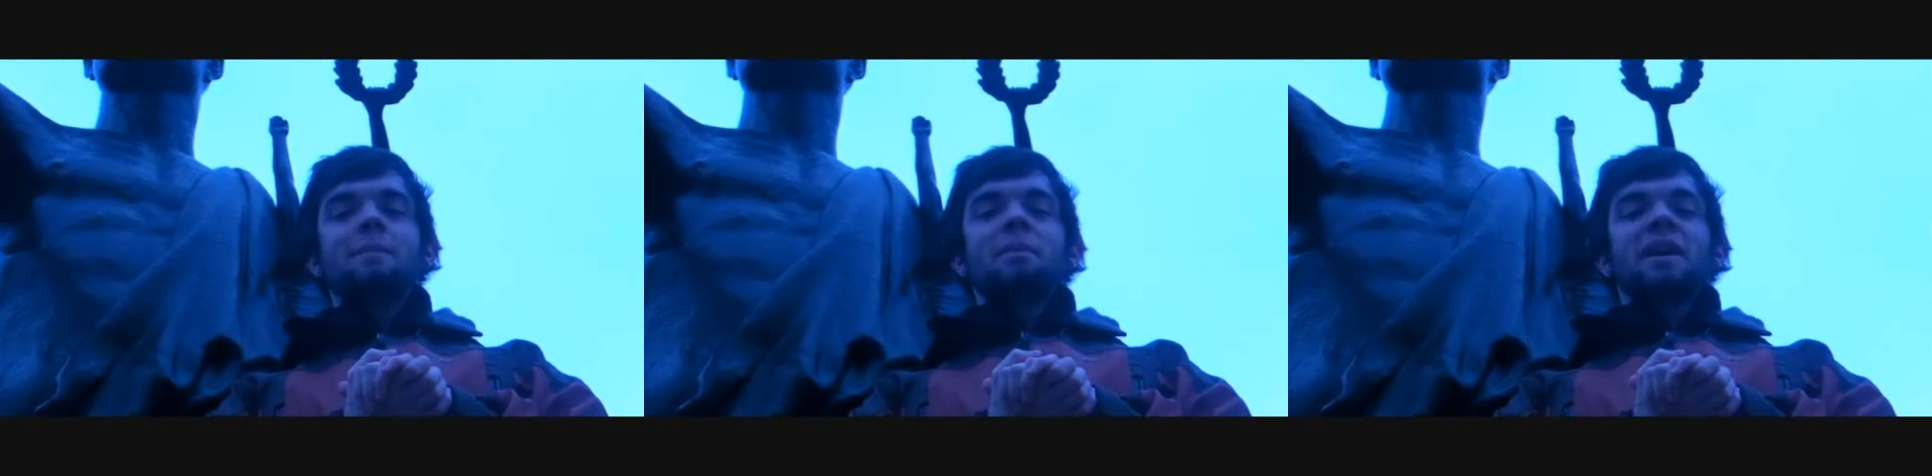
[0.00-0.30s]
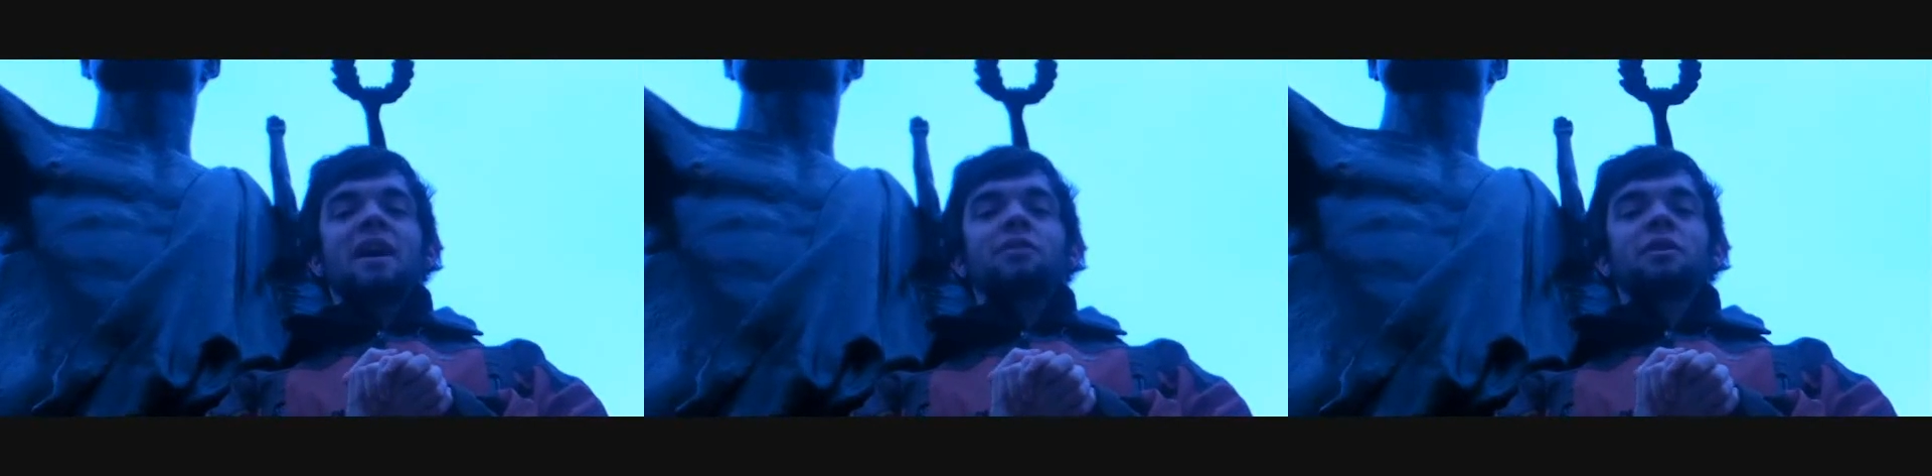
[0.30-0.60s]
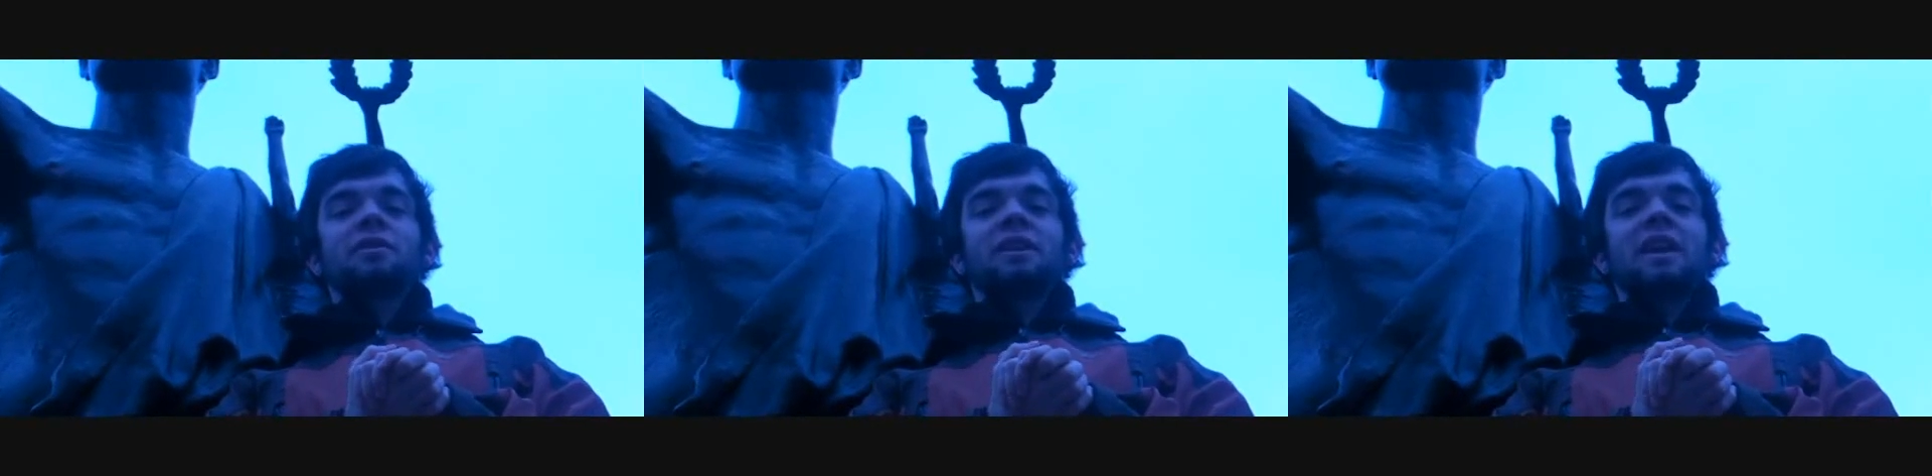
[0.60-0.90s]
by
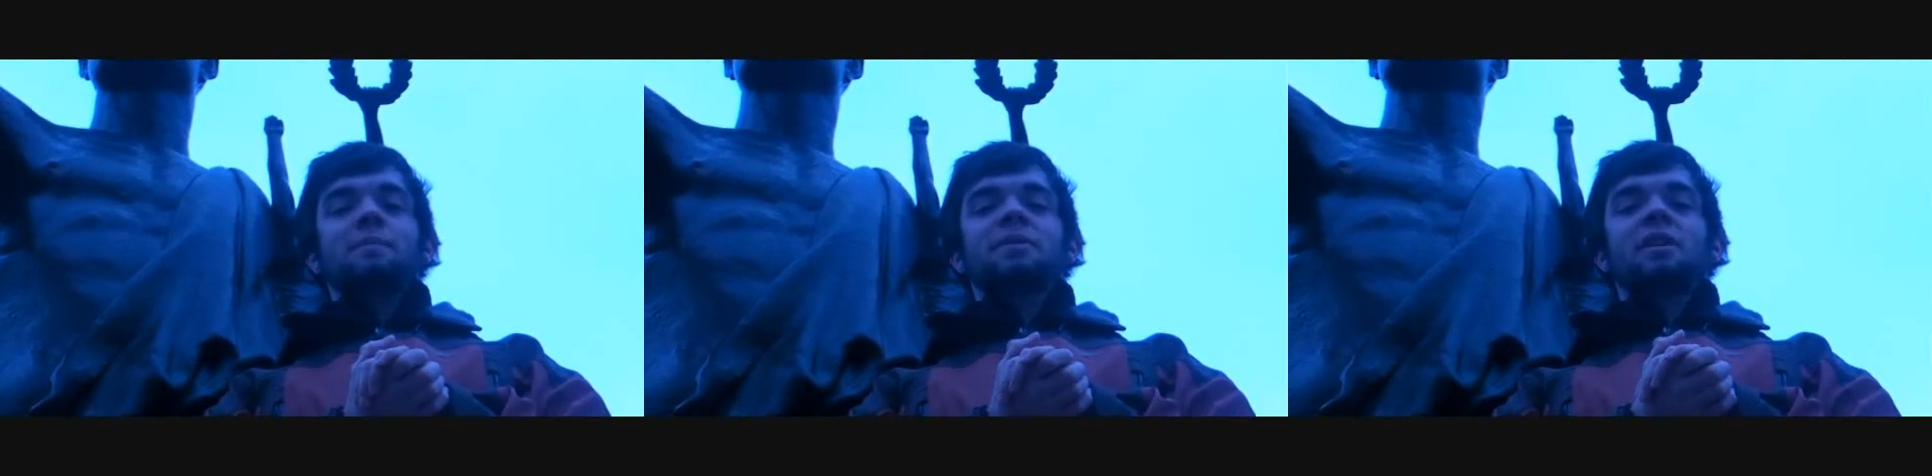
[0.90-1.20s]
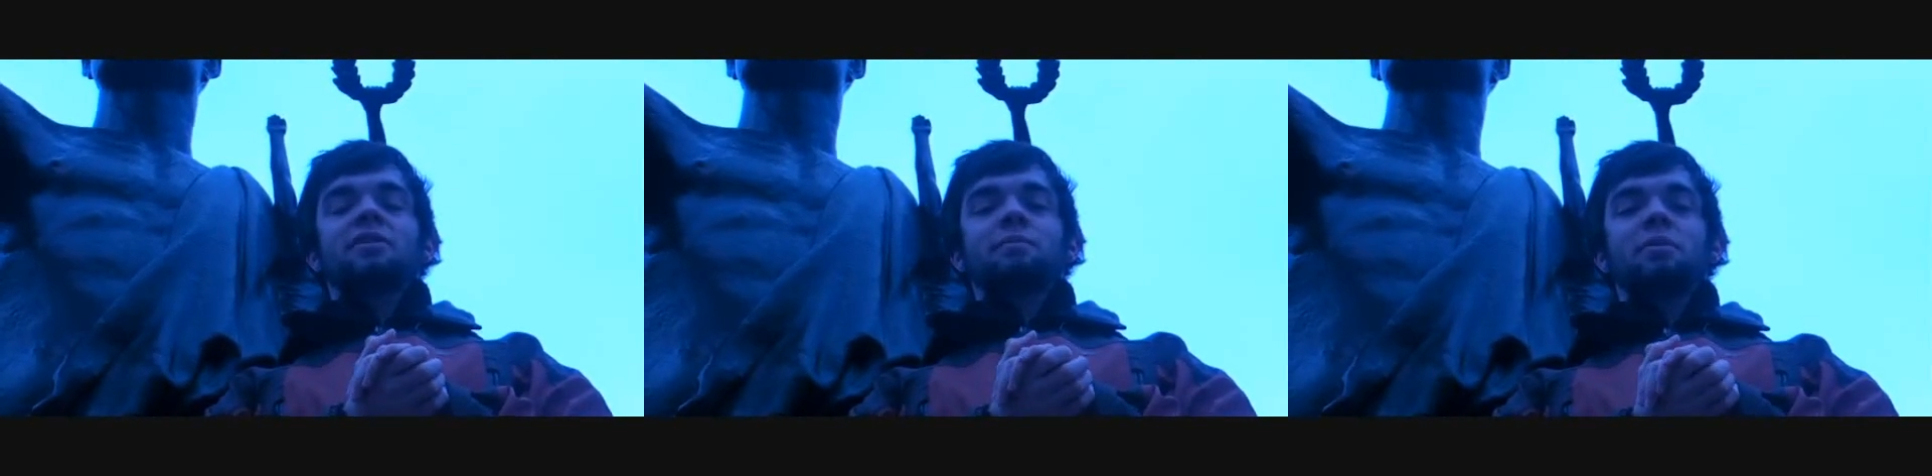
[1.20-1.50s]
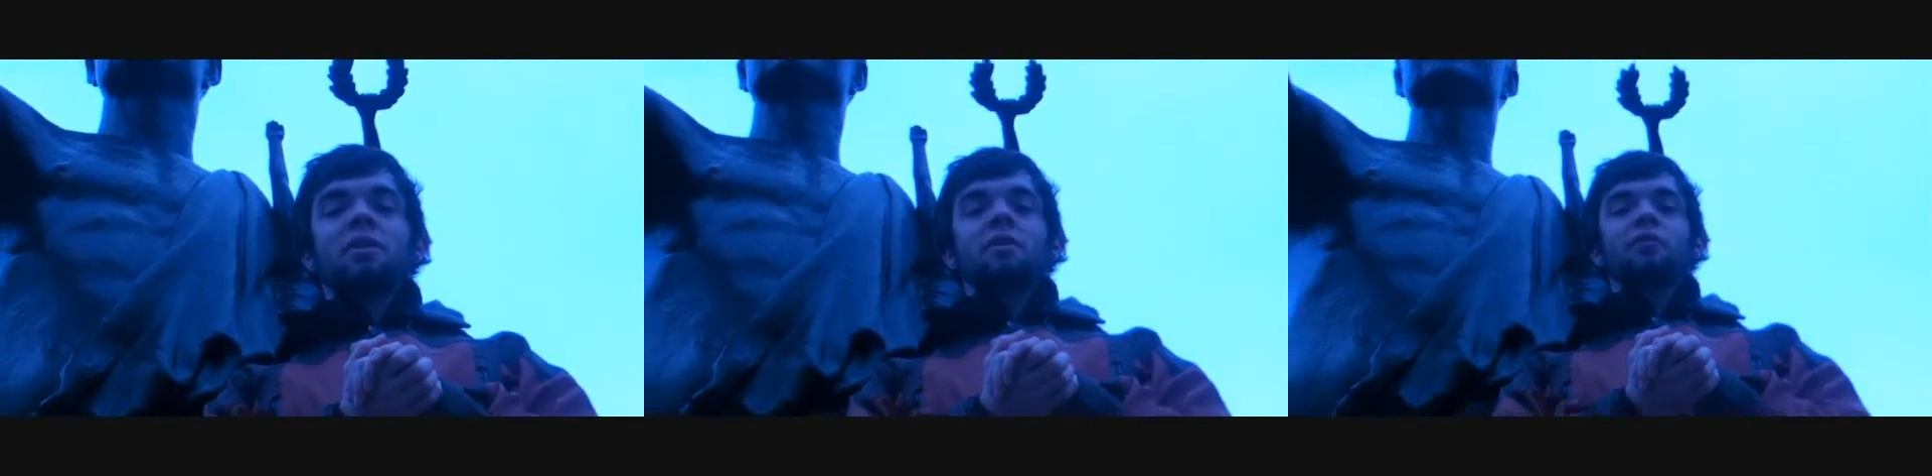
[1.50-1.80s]
gathering at the Campus House of
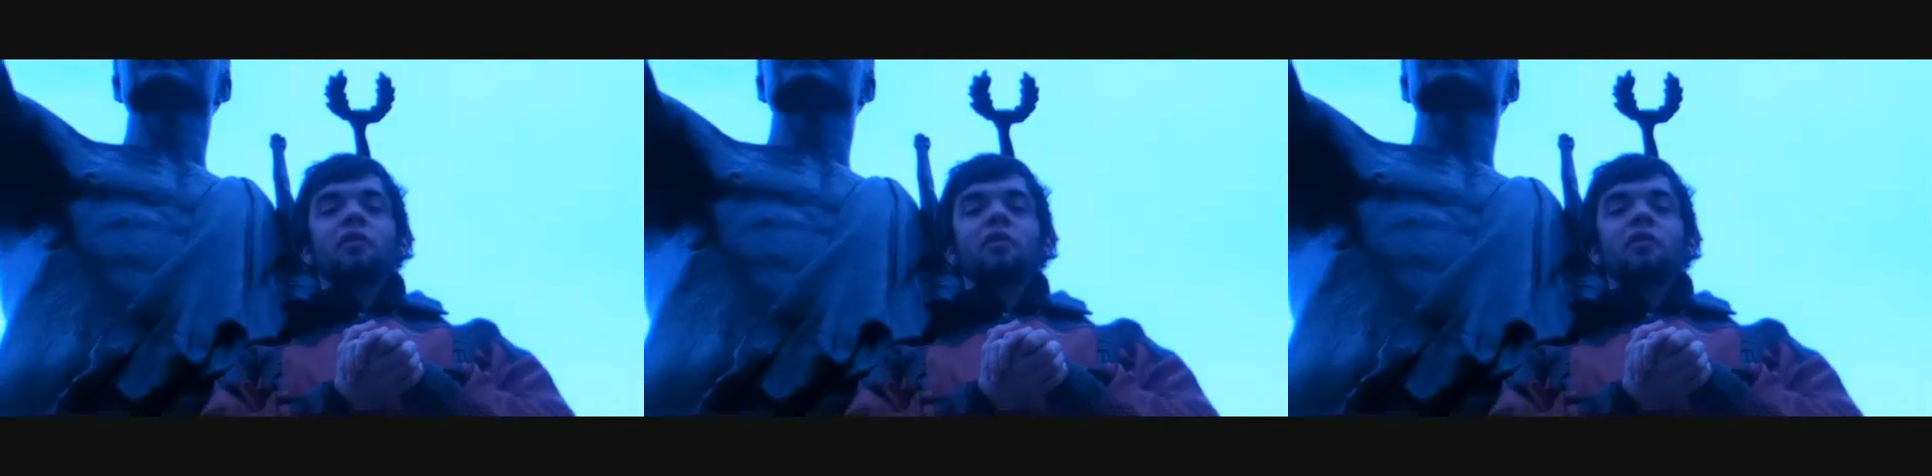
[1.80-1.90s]
Prayer for